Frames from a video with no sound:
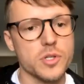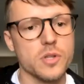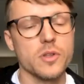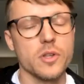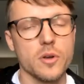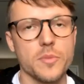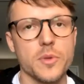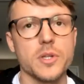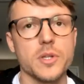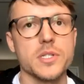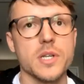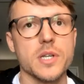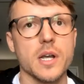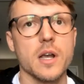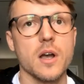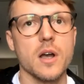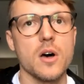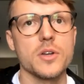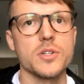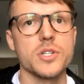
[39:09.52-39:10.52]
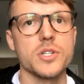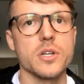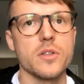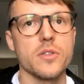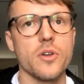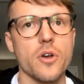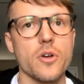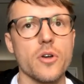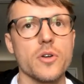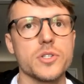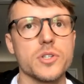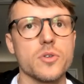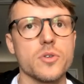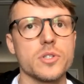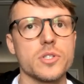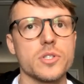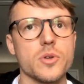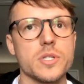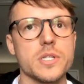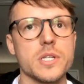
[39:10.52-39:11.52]
a little bit of psychology in there. So
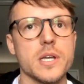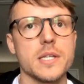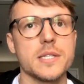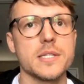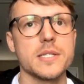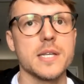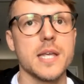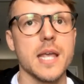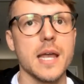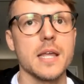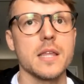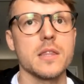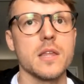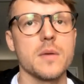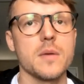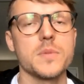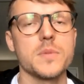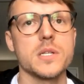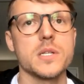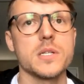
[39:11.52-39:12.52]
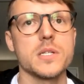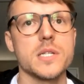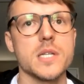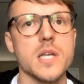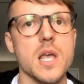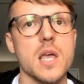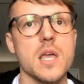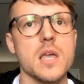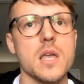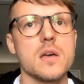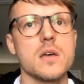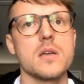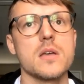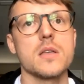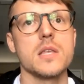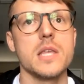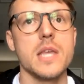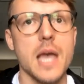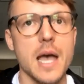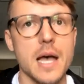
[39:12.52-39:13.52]
it's getting them to say
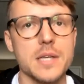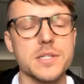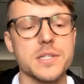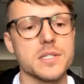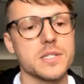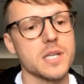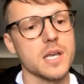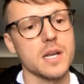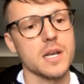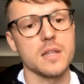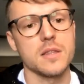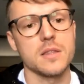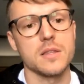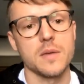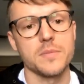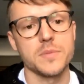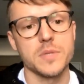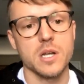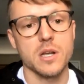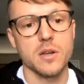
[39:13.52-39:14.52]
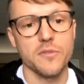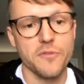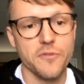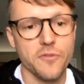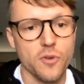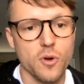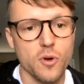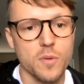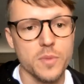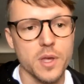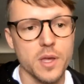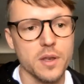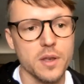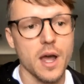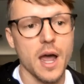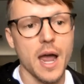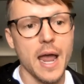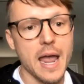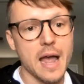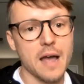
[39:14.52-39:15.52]
yes. It's getting them to confirm that
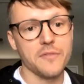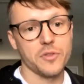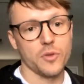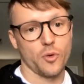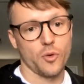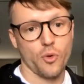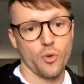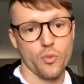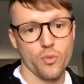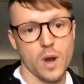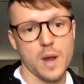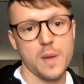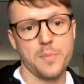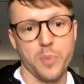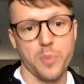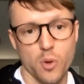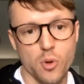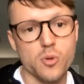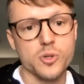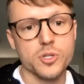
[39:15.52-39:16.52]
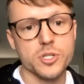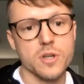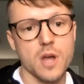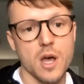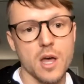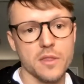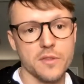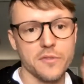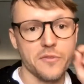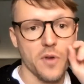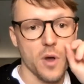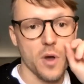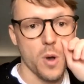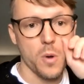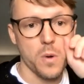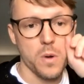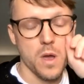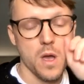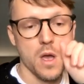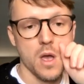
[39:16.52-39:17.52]
I have the right person on the
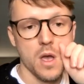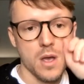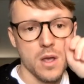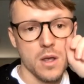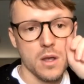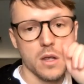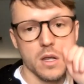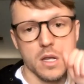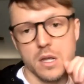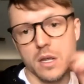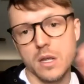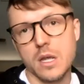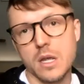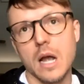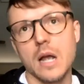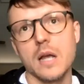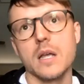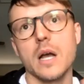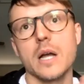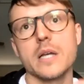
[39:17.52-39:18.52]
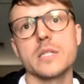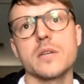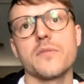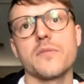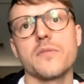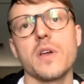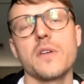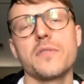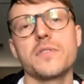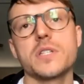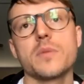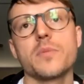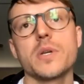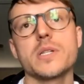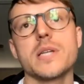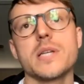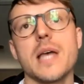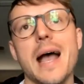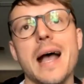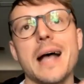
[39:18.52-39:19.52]
phone. Guys, if
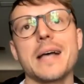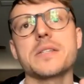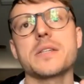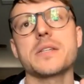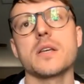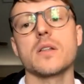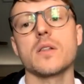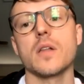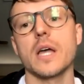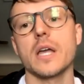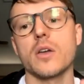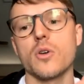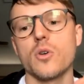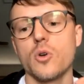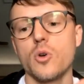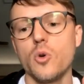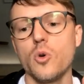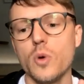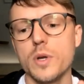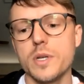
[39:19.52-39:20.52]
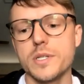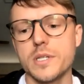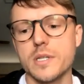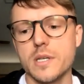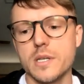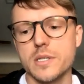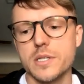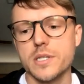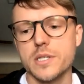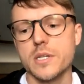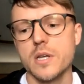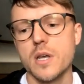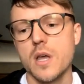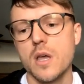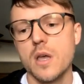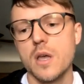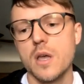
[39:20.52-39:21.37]
somebody's asking, like, who is this?